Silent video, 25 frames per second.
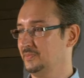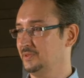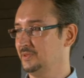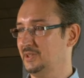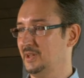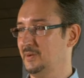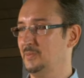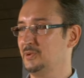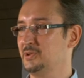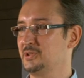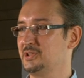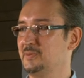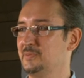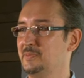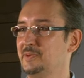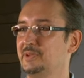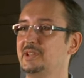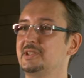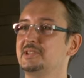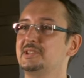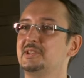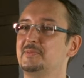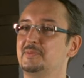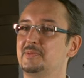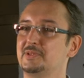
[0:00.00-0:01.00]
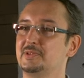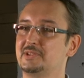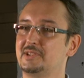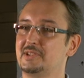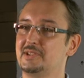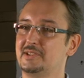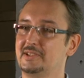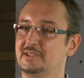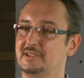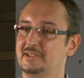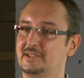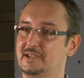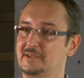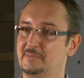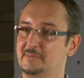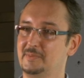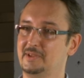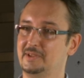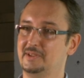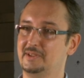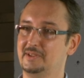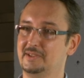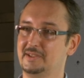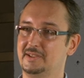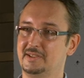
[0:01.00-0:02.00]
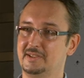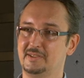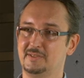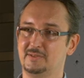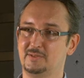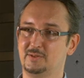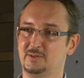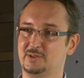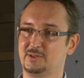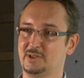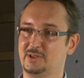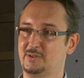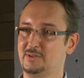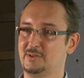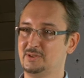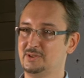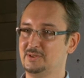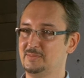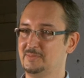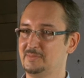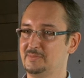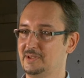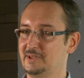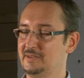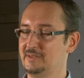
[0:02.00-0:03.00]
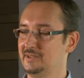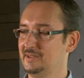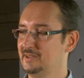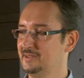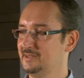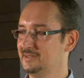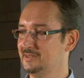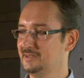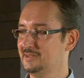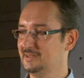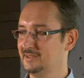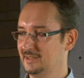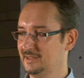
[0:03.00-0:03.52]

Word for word: I don't know, you can came after and, uh,